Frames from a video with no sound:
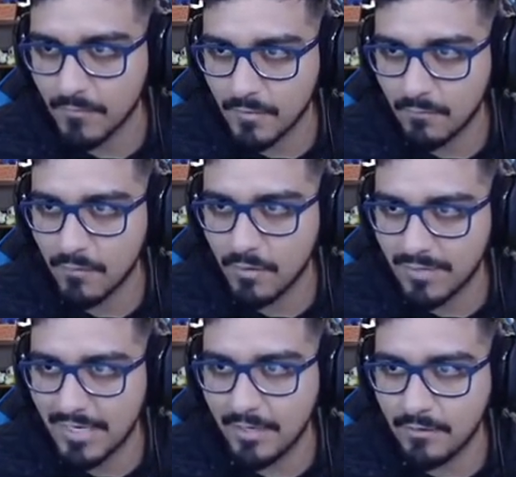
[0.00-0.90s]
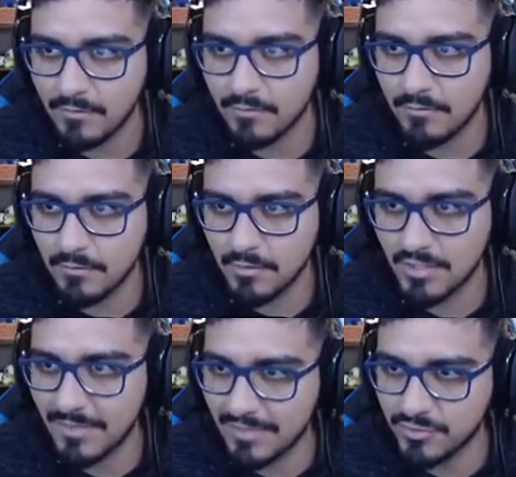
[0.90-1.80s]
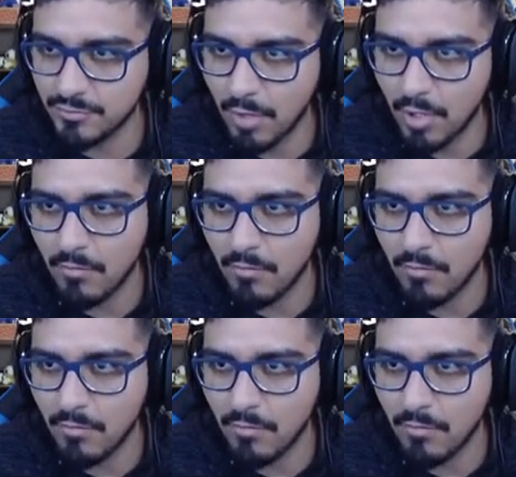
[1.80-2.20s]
What else we got? Like to battle too, bro?